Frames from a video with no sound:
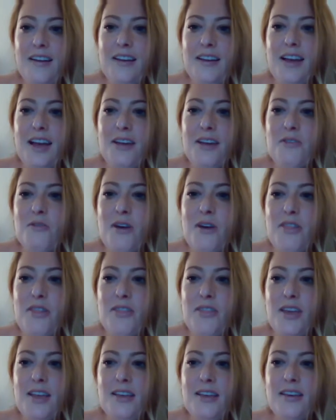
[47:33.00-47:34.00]
okay, well I
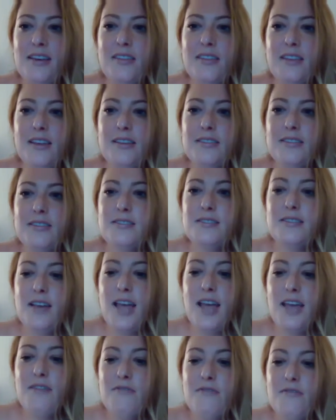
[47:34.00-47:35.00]
think
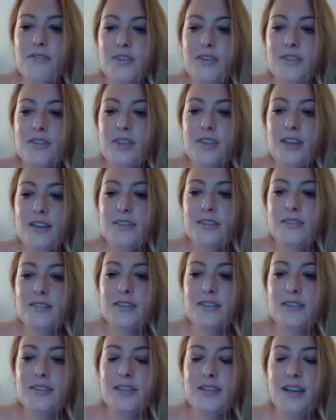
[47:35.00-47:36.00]
that's everything
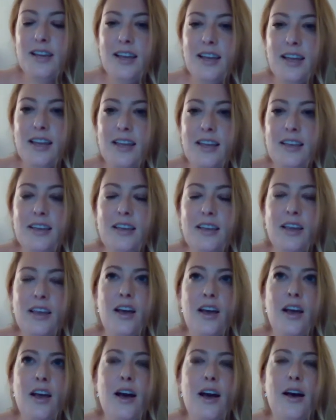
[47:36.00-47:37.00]
today.
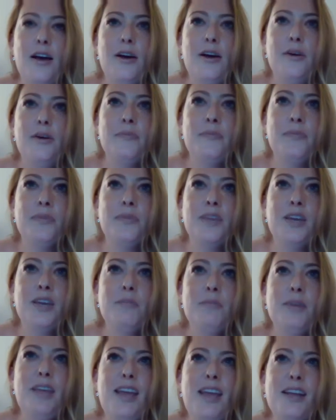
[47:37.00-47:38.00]

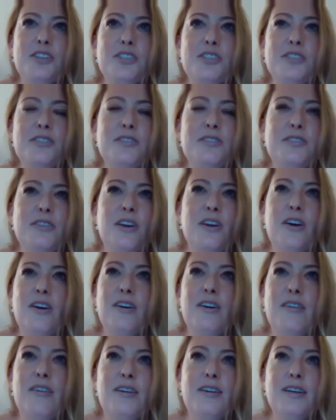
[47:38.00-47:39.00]
But just,
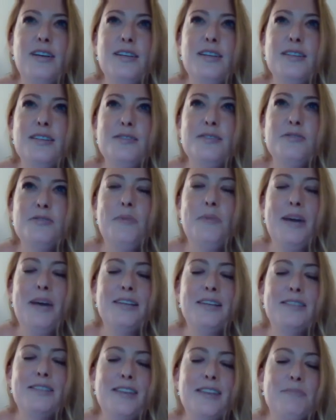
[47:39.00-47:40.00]
it's all
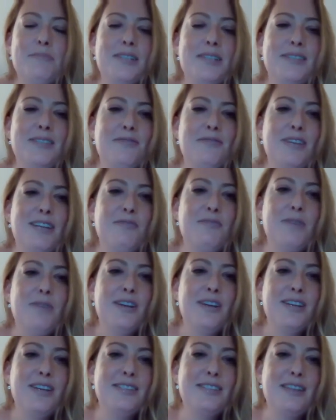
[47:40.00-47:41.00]
about acceptance really. If we
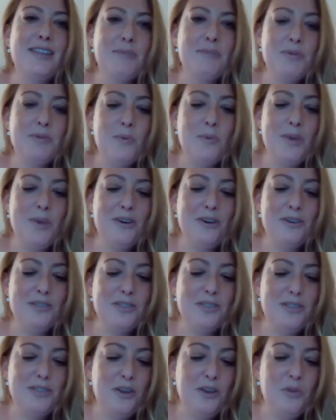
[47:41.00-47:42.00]
can accept where we are,
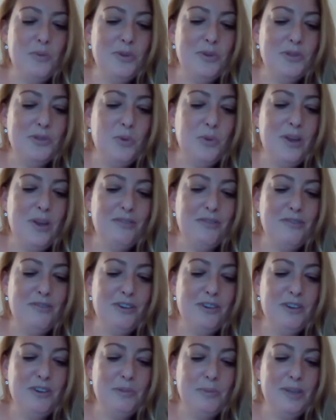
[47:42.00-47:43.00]
because as humans we are
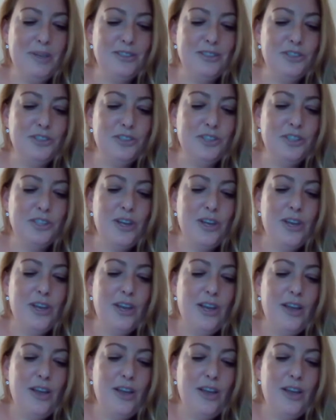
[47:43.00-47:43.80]
very much